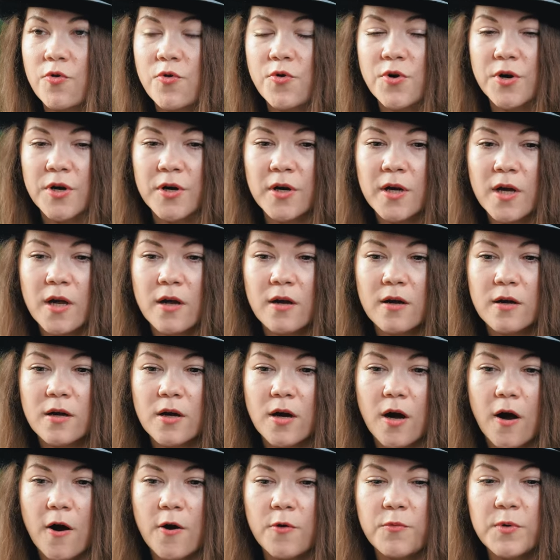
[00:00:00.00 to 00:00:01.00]
Or
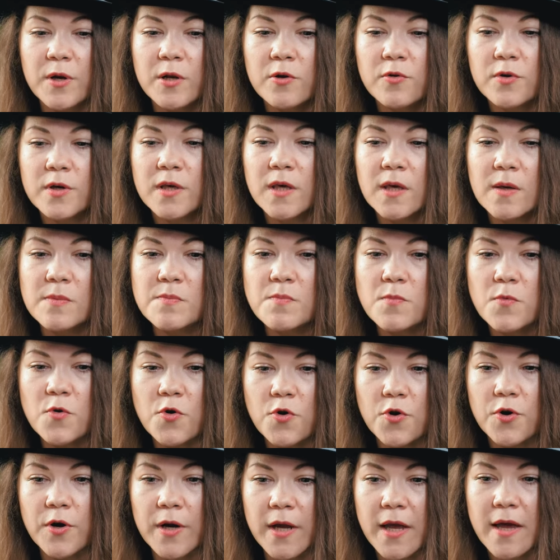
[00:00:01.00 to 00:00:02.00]
are we looking
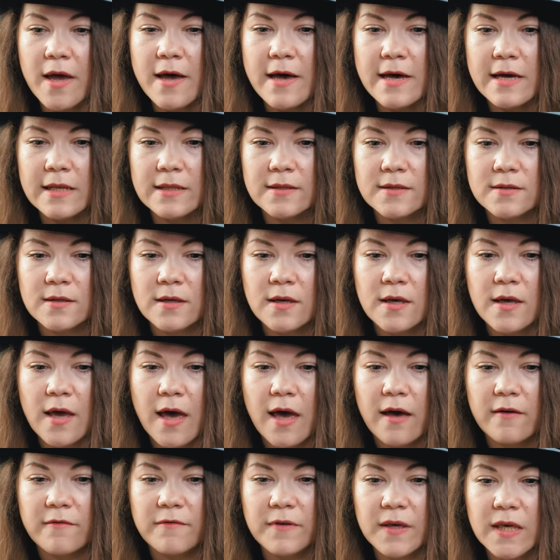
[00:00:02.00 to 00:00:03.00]
more at
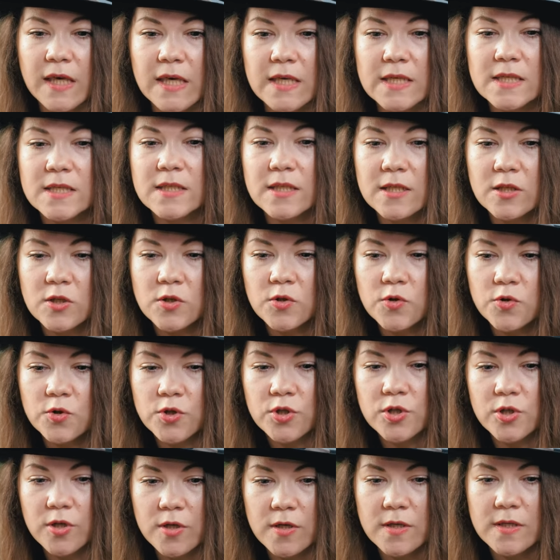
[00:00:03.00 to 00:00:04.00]
having
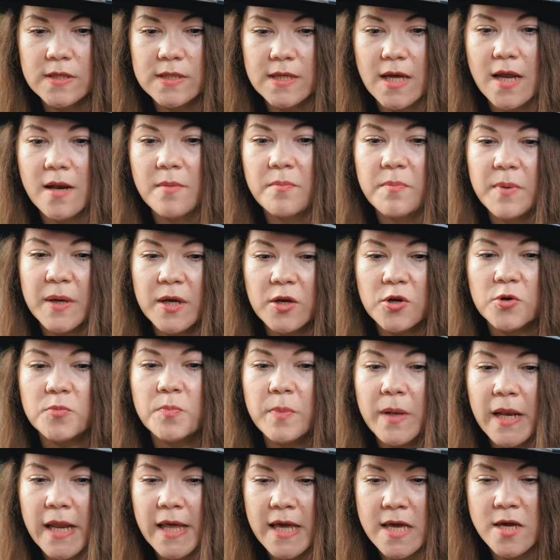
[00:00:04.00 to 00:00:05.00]
institutions and bigger
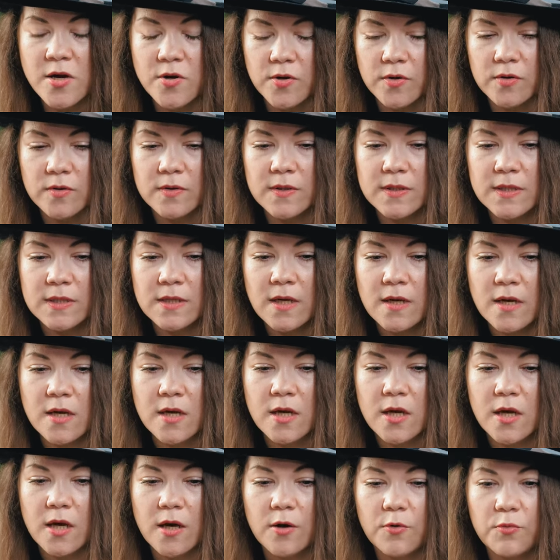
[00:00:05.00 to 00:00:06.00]
players
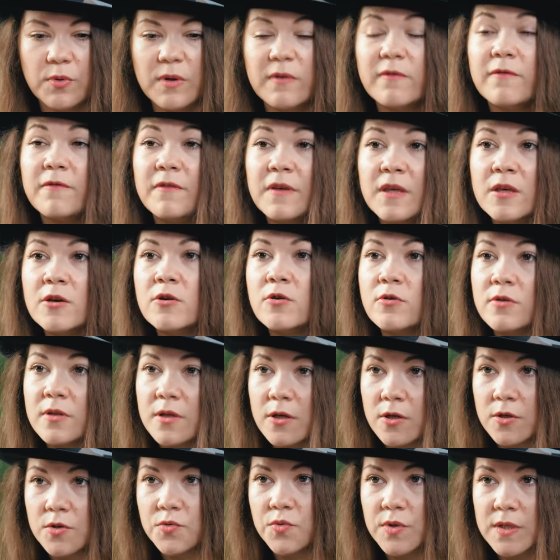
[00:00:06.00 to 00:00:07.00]
reveal
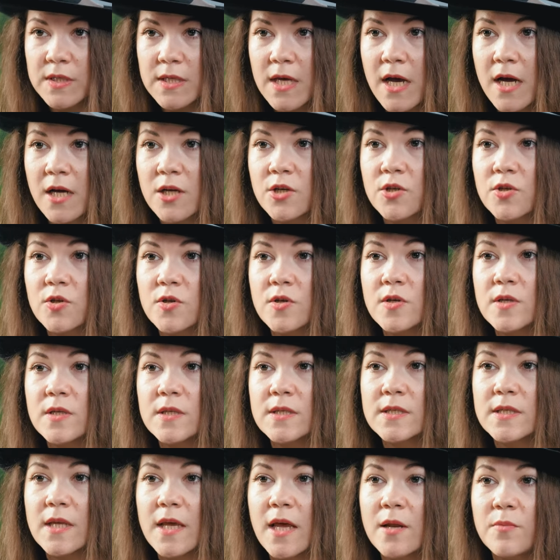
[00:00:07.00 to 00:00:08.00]
their
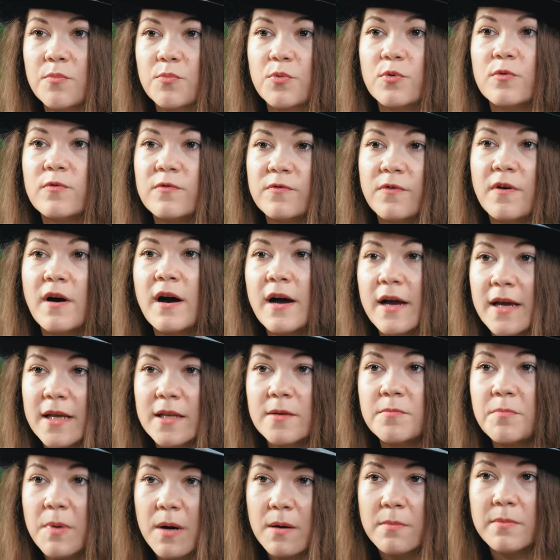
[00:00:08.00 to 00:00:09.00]
transactions and
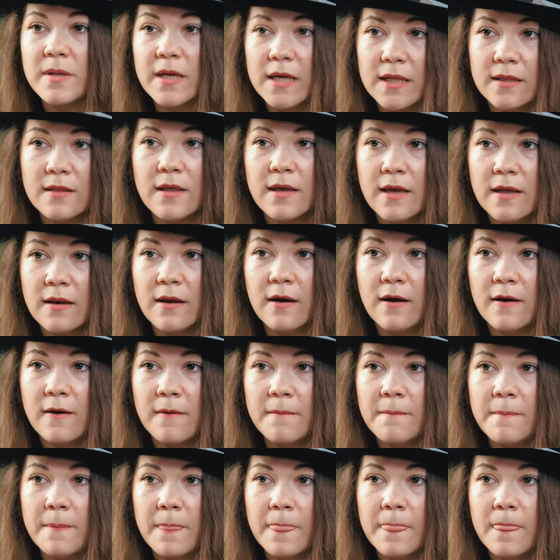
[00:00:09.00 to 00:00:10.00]
provide public
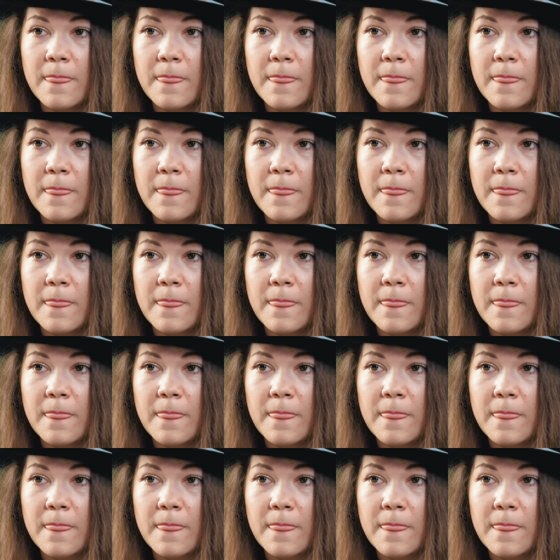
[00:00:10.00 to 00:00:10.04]
data?